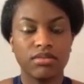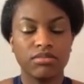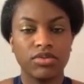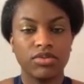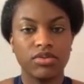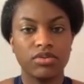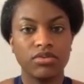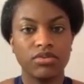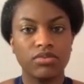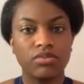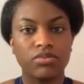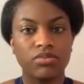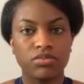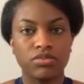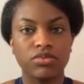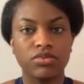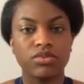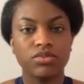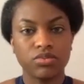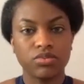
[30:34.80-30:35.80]
you
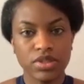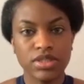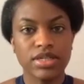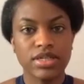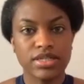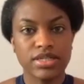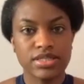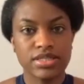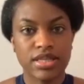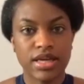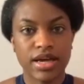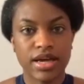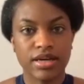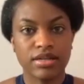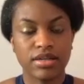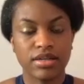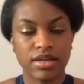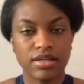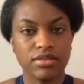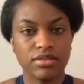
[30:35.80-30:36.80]
realize that
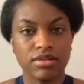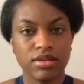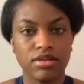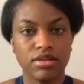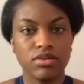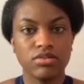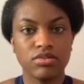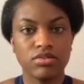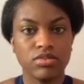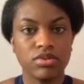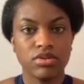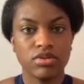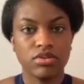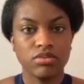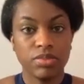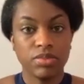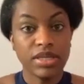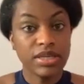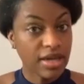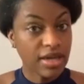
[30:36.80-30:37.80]
and you
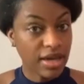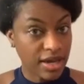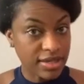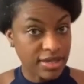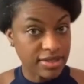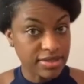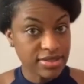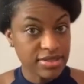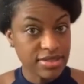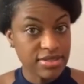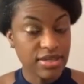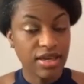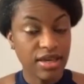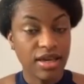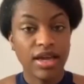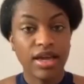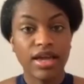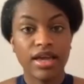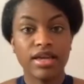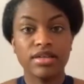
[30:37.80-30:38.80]
be kind
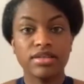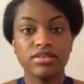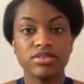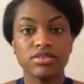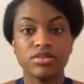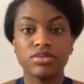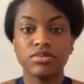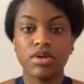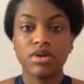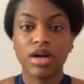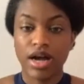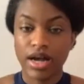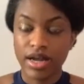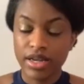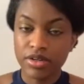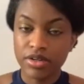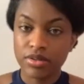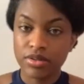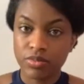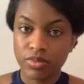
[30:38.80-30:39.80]
and you
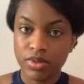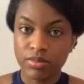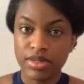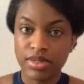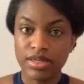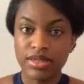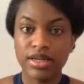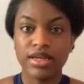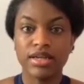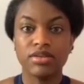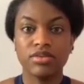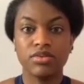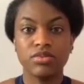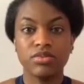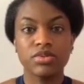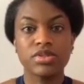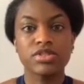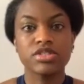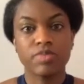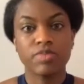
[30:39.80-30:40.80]
hire women and you
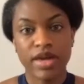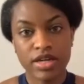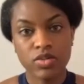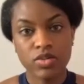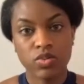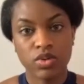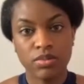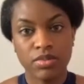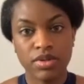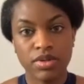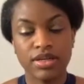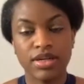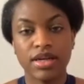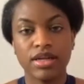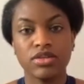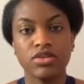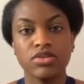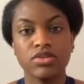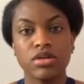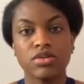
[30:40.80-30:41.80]
respect women
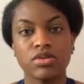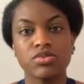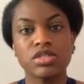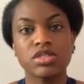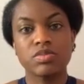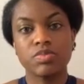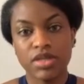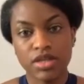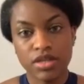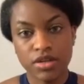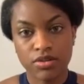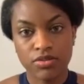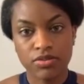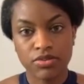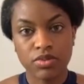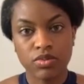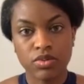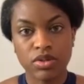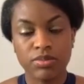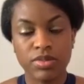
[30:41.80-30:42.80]
and you don't speak
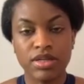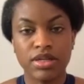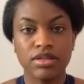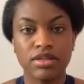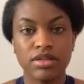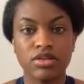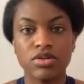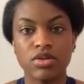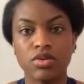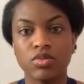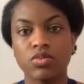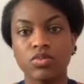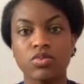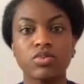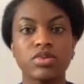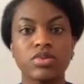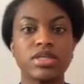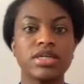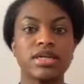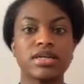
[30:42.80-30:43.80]
over women and you don't
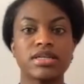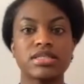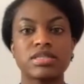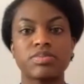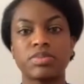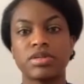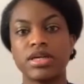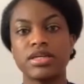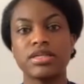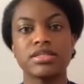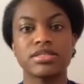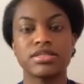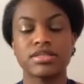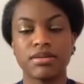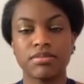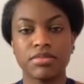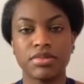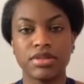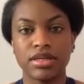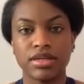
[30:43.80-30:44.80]
re-explain
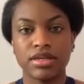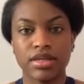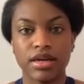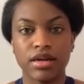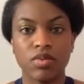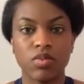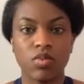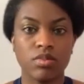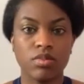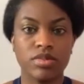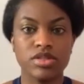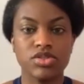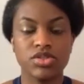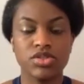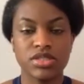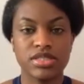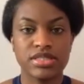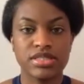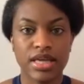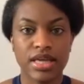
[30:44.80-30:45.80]
something that a woman
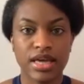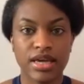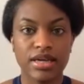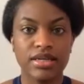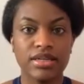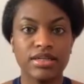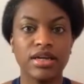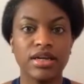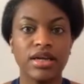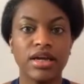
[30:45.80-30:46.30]
just said.